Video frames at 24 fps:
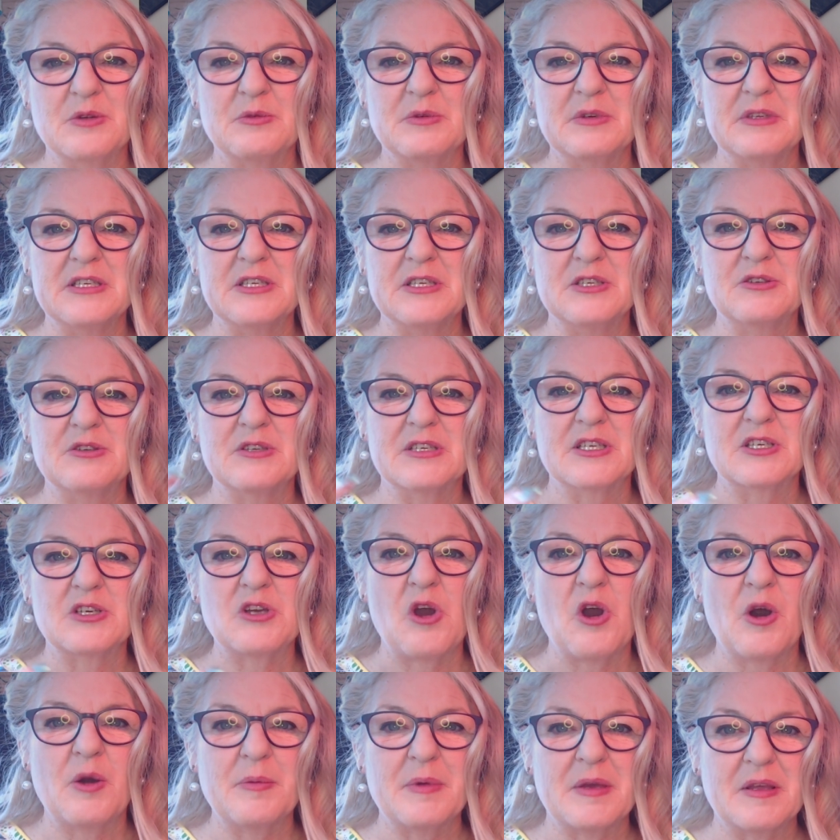really good at
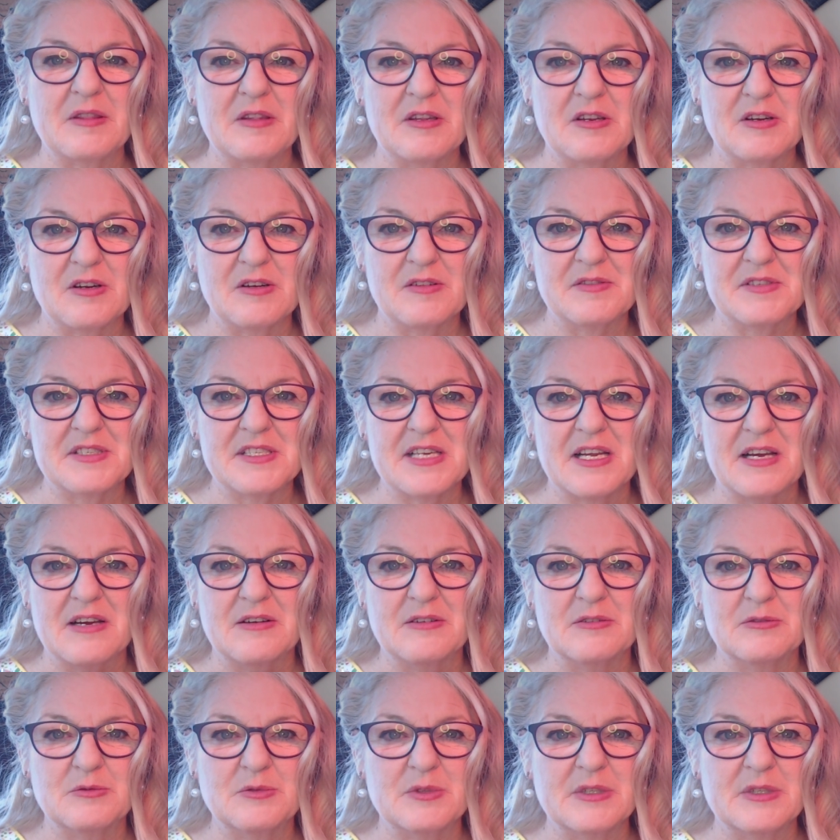calming the nerves down,